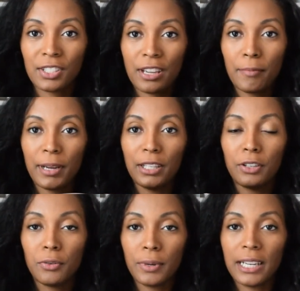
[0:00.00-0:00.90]
So I have my
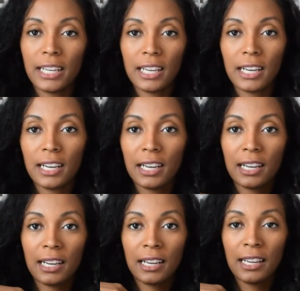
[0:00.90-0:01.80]
little one in here.
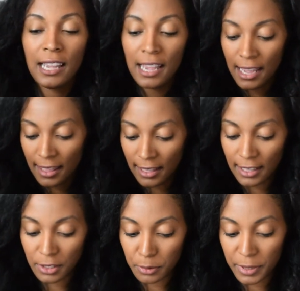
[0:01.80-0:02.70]
And then
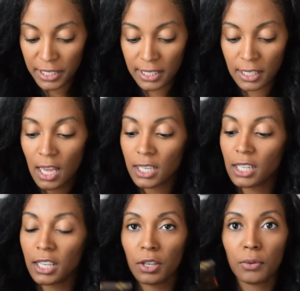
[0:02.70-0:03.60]
this would be such
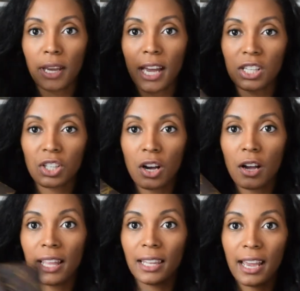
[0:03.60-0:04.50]
a cute catch-all
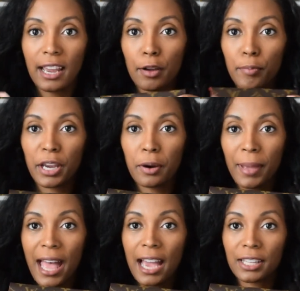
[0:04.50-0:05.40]
in like a bigger
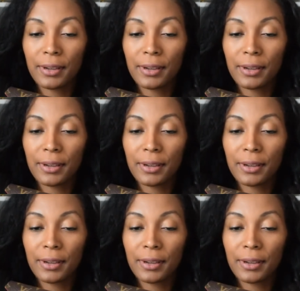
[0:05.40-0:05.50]
bag.